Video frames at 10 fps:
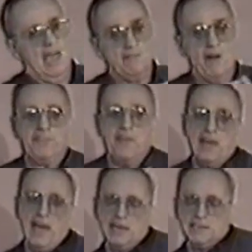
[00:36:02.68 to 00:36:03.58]
And if I
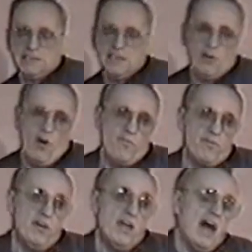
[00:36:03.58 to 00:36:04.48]
think I can sit
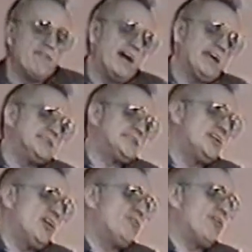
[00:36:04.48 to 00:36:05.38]
over,
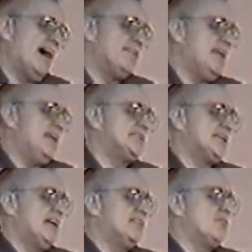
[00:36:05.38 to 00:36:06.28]
on the east
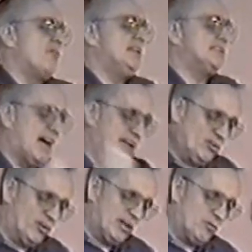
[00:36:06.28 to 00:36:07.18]
side at the right side
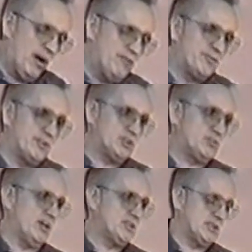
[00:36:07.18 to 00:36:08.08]
and look and wait for
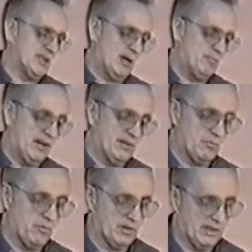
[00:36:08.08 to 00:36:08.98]
destruction to come onto
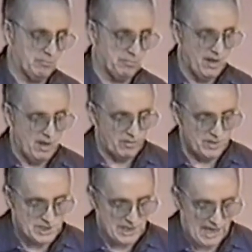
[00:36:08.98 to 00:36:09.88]
the world like
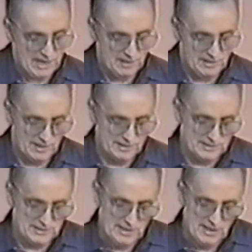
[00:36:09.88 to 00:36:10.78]
Christianity
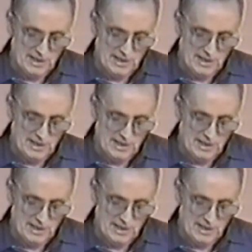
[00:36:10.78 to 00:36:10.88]
does.